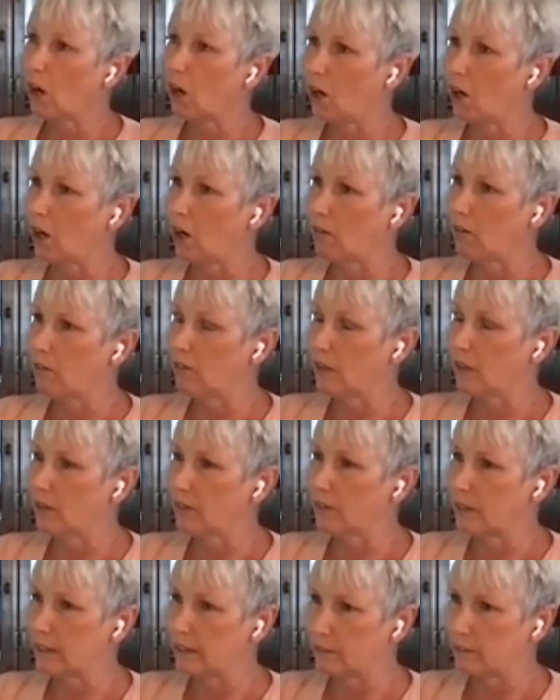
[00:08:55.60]
of
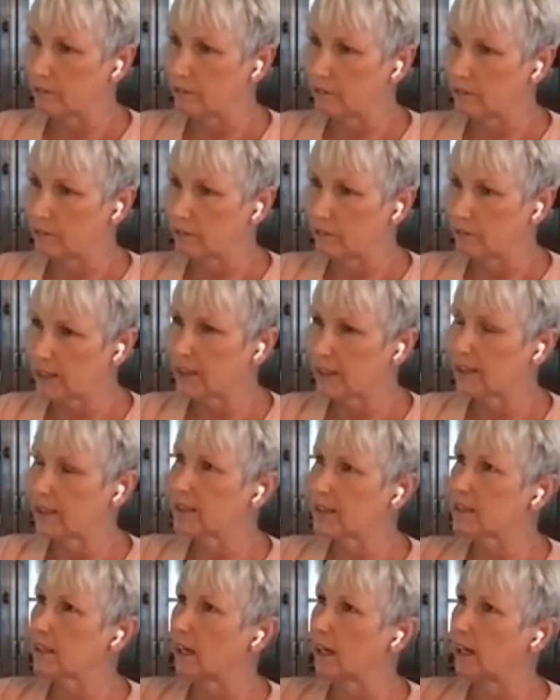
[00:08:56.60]
the
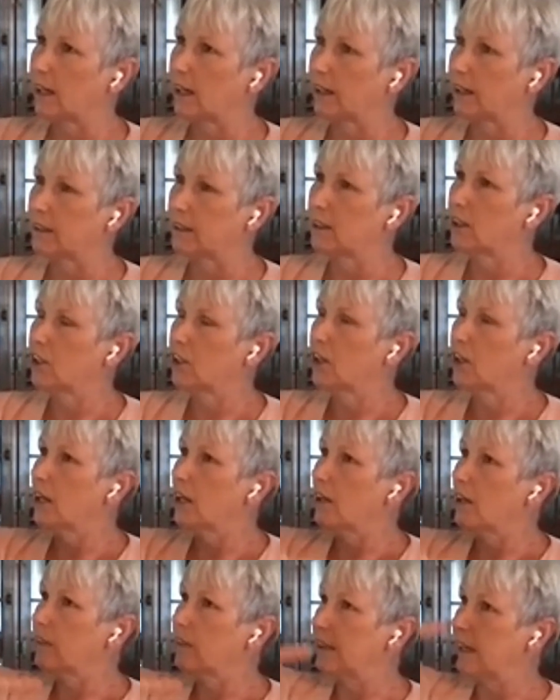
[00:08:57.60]
infinity sign,
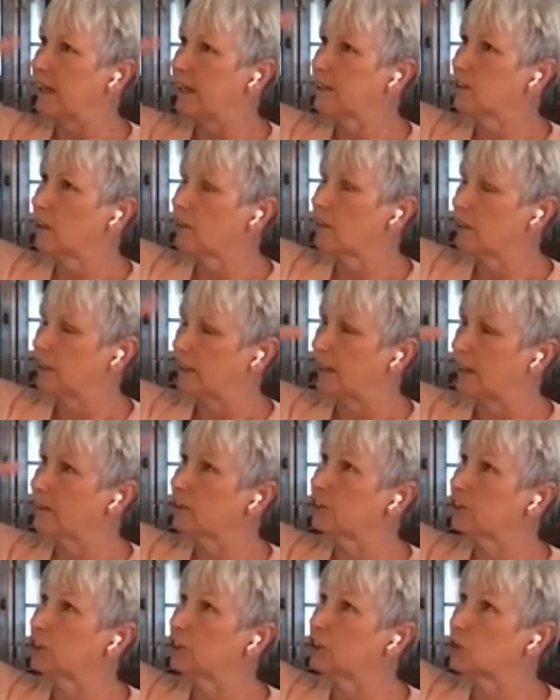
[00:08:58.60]
the
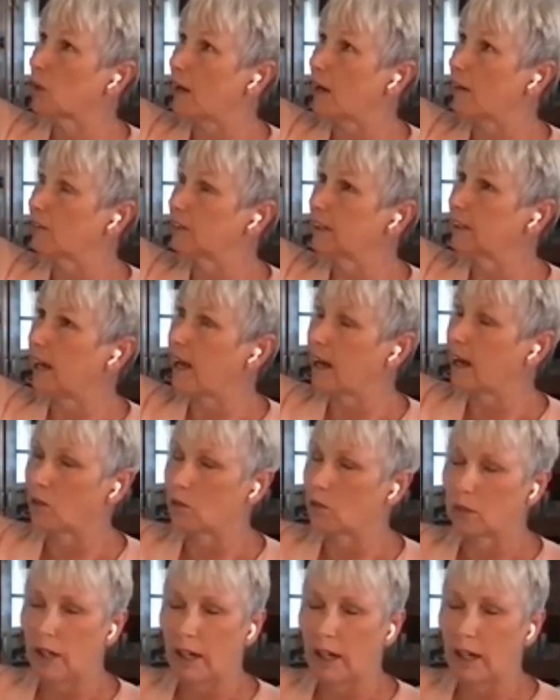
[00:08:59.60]
energy traveling out,